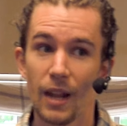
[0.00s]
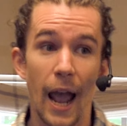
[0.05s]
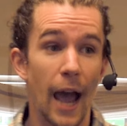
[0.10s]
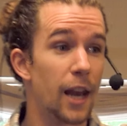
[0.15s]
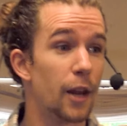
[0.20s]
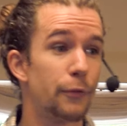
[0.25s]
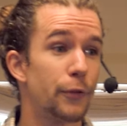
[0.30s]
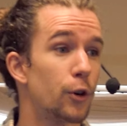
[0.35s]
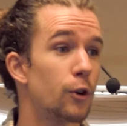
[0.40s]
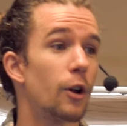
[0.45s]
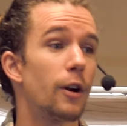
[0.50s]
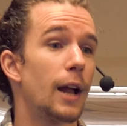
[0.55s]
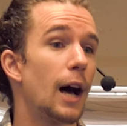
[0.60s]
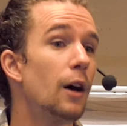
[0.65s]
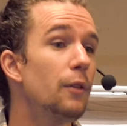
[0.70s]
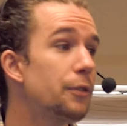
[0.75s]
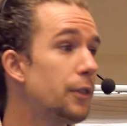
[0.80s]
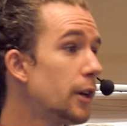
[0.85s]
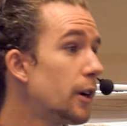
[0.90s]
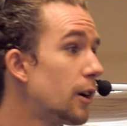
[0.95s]
And if you're not
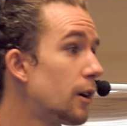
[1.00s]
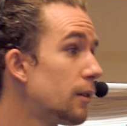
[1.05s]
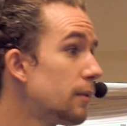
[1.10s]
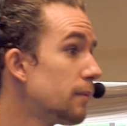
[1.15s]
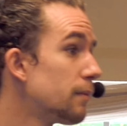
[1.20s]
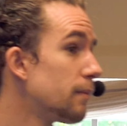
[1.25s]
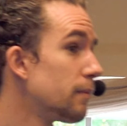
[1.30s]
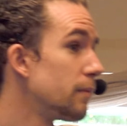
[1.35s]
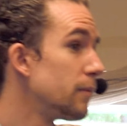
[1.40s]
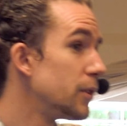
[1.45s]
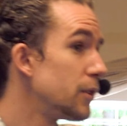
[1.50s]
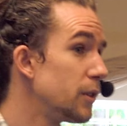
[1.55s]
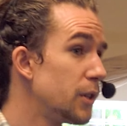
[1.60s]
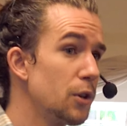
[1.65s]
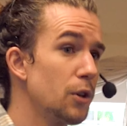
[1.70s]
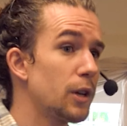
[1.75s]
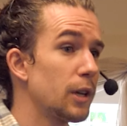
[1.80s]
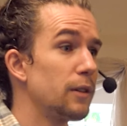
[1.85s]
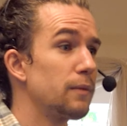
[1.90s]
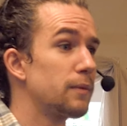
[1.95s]
out there,
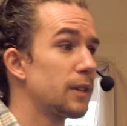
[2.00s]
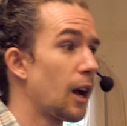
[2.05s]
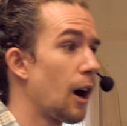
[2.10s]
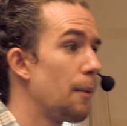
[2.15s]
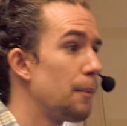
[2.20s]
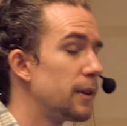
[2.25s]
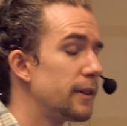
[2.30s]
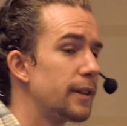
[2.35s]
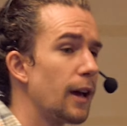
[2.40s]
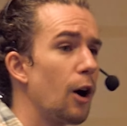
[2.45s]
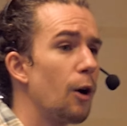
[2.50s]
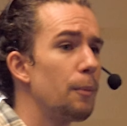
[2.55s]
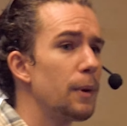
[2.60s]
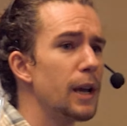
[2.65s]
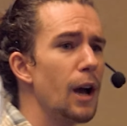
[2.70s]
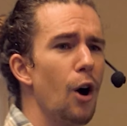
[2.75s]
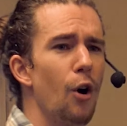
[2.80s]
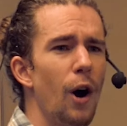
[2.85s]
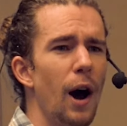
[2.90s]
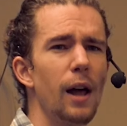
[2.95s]
you can come and tell
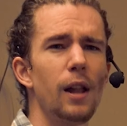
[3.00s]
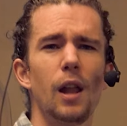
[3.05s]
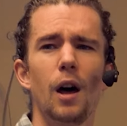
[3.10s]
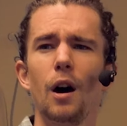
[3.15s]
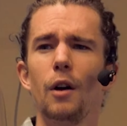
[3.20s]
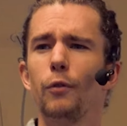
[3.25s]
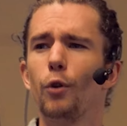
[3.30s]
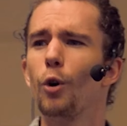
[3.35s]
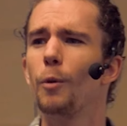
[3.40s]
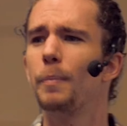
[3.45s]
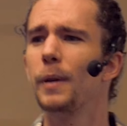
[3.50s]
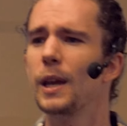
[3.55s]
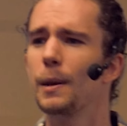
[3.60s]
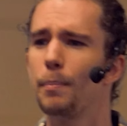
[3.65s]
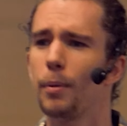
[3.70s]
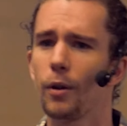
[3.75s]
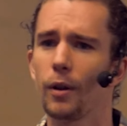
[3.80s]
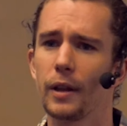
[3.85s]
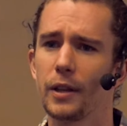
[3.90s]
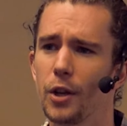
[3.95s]
me, oh, I love all
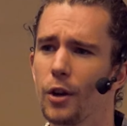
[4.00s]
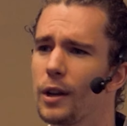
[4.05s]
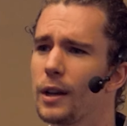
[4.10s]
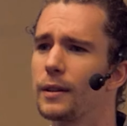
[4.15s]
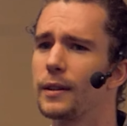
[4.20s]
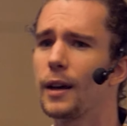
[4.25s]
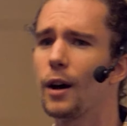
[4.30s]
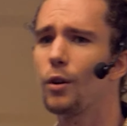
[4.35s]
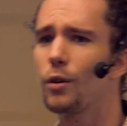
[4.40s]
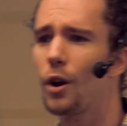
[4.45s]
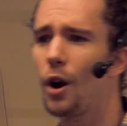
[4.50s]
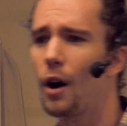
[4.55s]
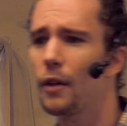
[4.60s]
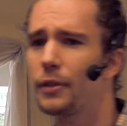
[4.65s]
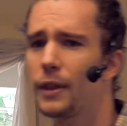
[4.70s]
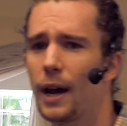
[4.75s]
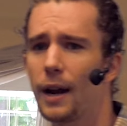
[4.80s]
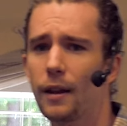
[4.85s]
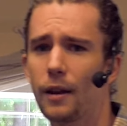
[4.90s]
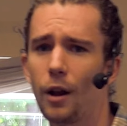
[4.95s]
people, and you can tell
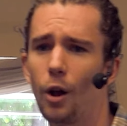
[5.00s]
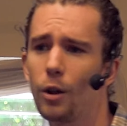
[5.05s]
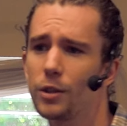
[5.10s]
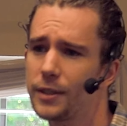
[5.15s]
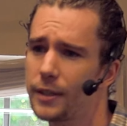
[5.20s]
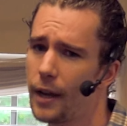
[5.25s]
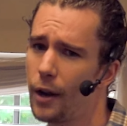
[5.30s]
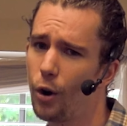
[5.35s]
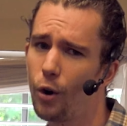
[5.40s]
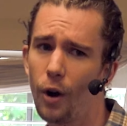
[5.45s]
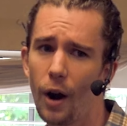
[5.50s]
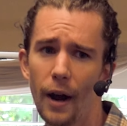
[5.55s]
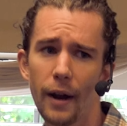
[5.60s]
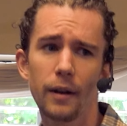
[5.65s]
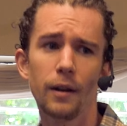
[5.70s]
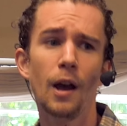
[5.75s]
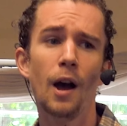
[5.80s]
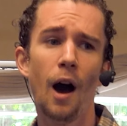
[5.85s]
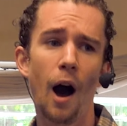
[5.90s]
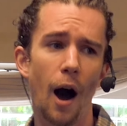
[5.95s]
God that, and I'll say, all
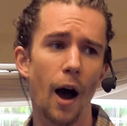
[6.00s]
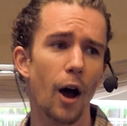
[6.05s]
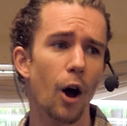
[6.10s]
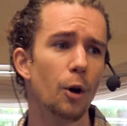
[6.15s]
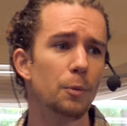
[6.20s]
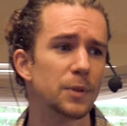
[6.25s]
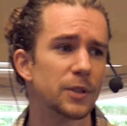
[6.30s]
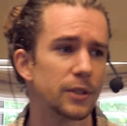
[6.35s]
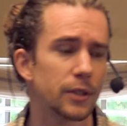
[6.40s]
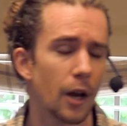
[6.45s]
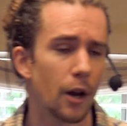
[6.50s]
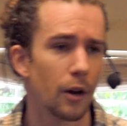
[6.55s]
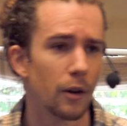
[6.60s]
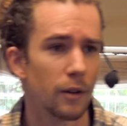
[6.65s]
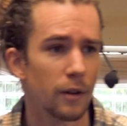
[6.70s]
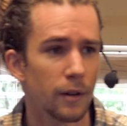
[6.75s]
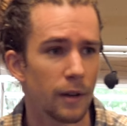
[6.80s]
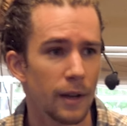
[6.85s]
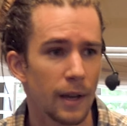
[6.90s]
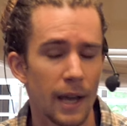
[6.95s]
right, I hope
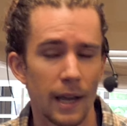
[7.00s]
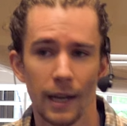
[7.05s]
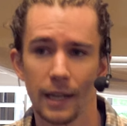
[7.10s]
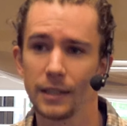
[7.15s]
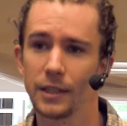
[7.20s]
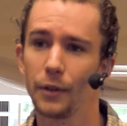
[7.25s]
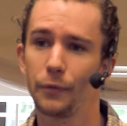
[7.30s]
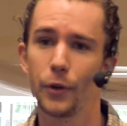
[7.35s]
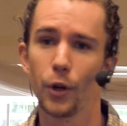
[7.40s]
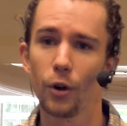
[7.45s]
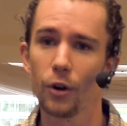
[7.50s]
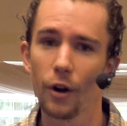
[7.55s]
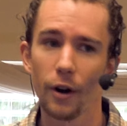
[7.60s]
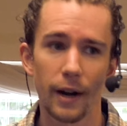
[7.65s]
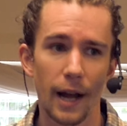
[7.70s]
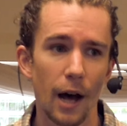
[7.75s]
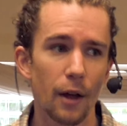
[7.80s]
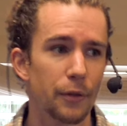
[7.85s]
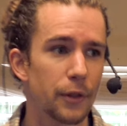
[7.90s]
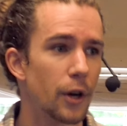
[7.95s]
so. Because if you're
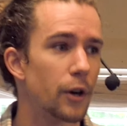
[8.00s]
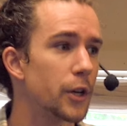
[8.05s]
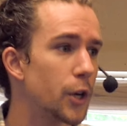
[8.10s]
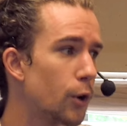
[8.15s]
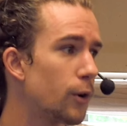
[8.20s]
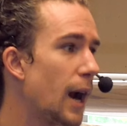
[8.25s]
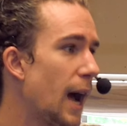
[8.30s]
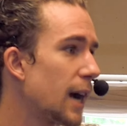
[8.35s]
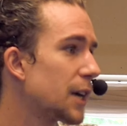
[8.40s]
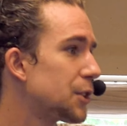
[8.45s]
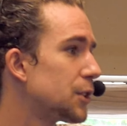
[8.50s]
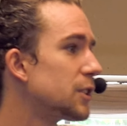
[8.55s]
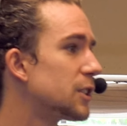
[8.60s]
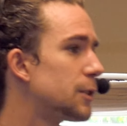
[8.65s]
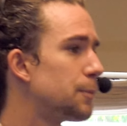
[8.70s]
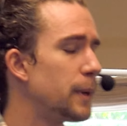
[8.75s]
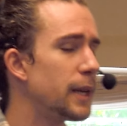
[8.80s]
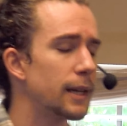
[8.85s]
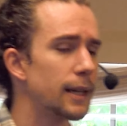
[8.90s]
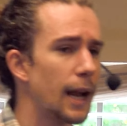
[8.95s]
not out there, your
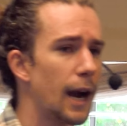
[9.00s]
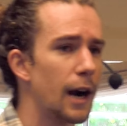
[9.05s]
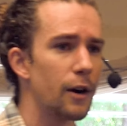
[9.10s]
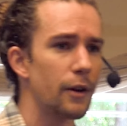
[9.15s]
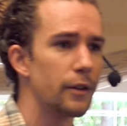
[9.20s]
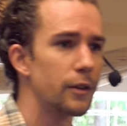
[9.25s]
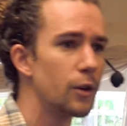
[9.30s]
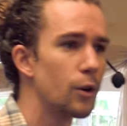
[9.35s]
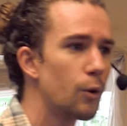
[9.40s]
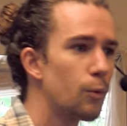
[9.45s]
actions speak louder than